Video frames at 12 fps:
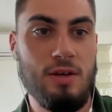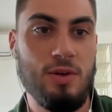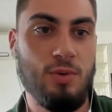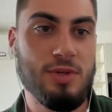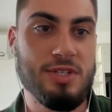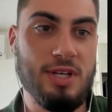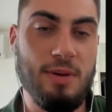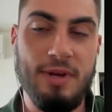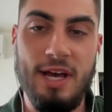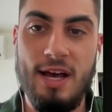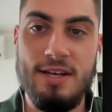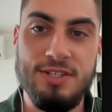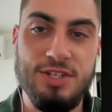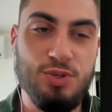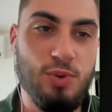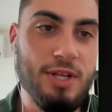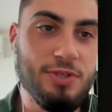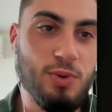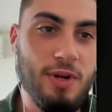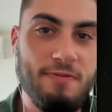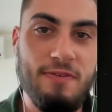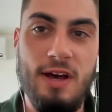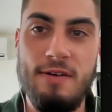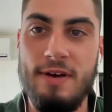What's up, guys?
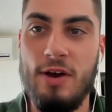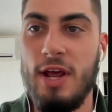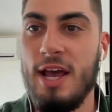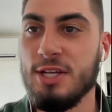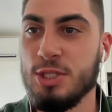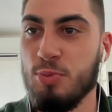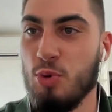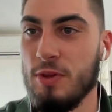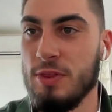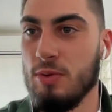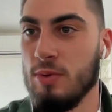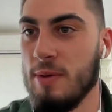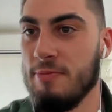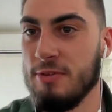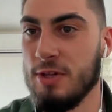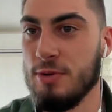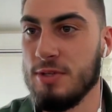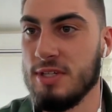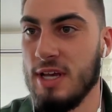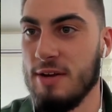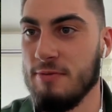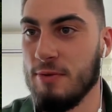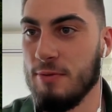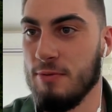2025, how to export the Webflow site
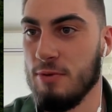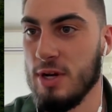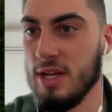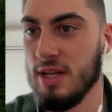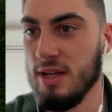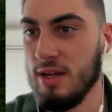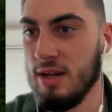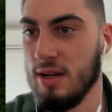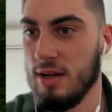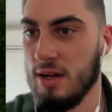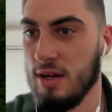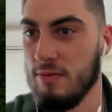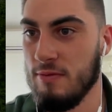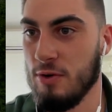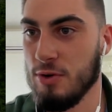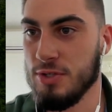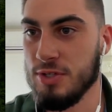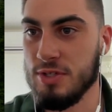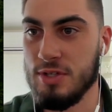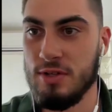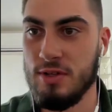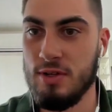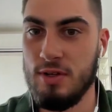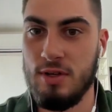for free. First,
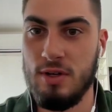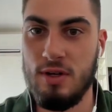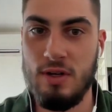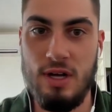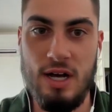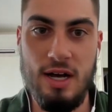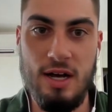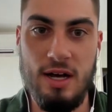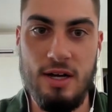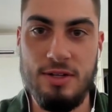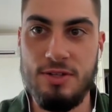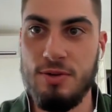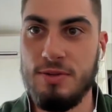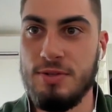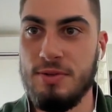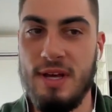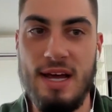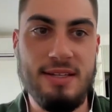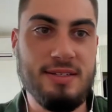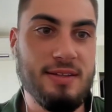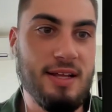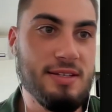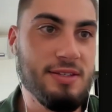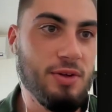don't do that.
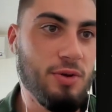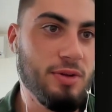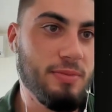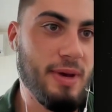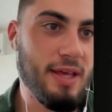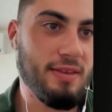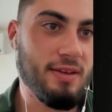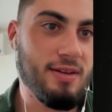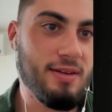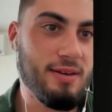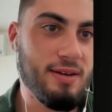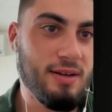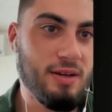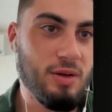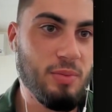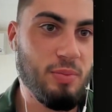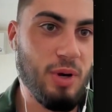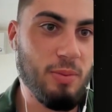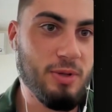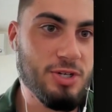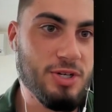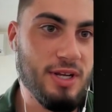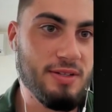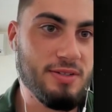That's the old method. Publish
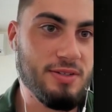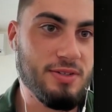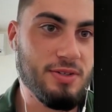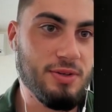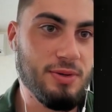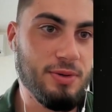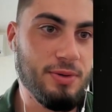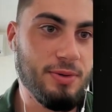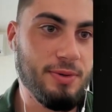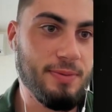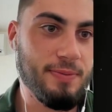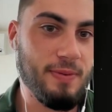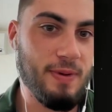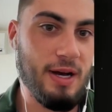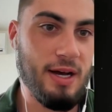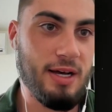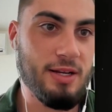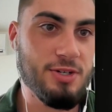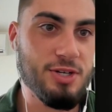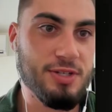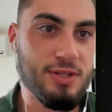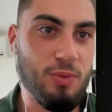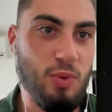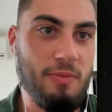it to just
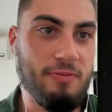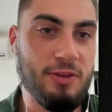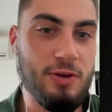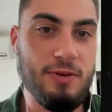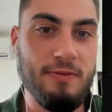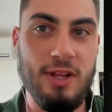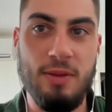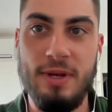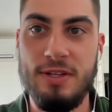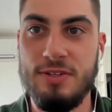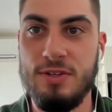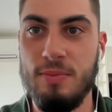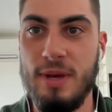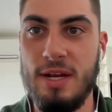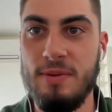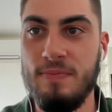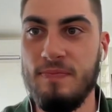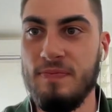the Webflow development domain